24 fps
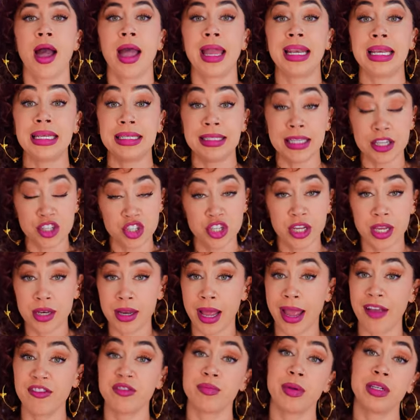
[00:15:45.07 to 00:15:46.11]
In addition,
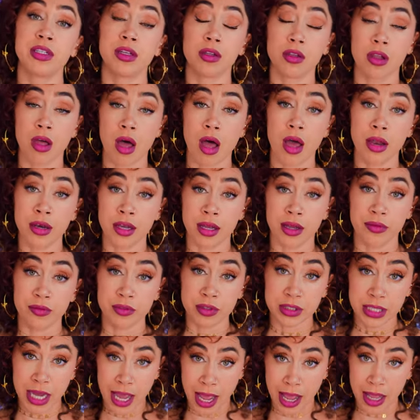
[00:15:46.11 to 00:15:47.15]
I've spent a lot of
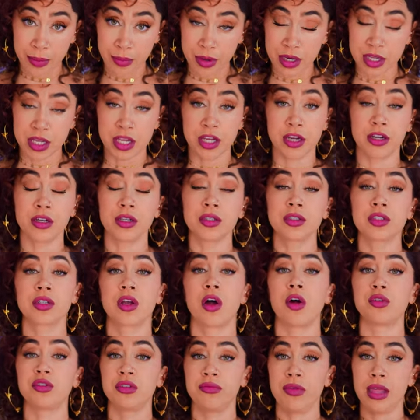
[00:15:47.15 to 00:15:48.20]
time and years
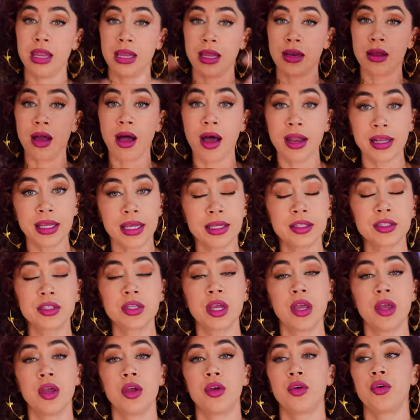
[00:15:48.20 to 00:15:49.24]
cultivating an audience
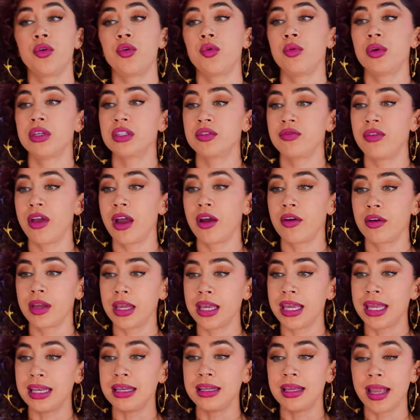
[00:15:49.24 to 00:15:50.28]
who is
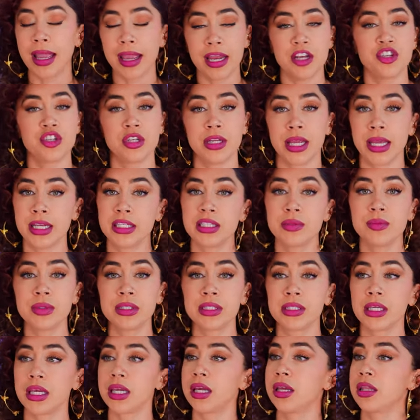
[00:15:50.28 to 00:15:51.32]
very engaged in
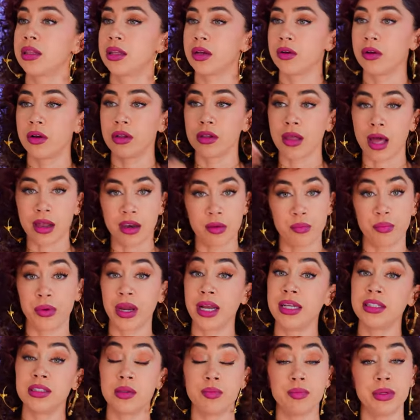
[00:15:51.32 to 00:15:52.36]
intimacy. There are a lot of
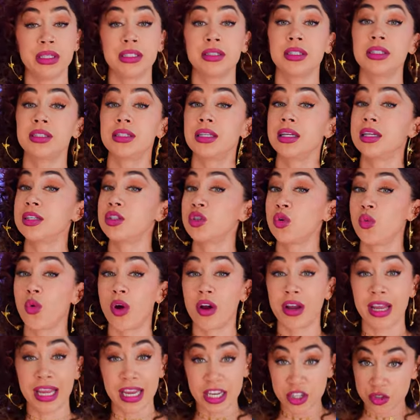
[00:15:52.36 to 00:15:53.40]
brands and businesses who
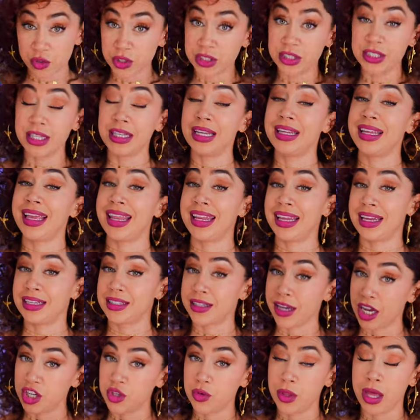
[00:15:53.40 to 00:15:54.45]
are interested in getting in
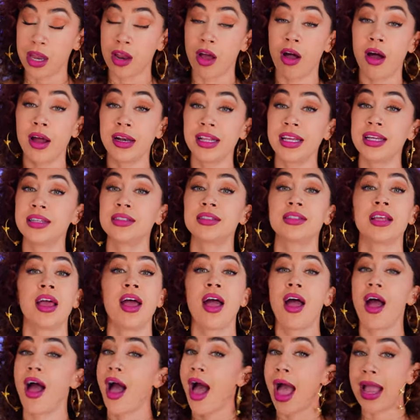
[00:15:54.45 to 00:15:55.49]
touch with that audience.
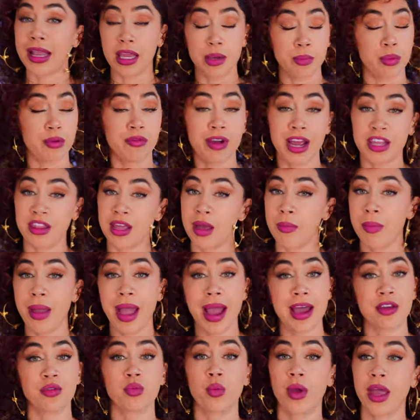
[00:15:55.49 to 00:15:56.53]
I can provide that
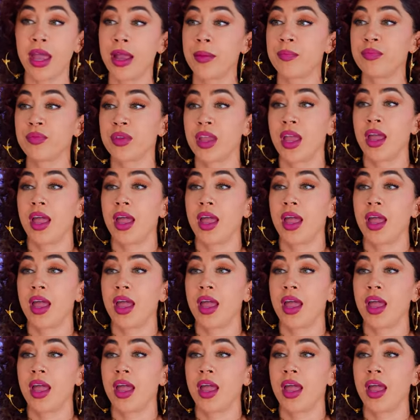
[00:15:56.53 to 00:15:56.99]
pathway.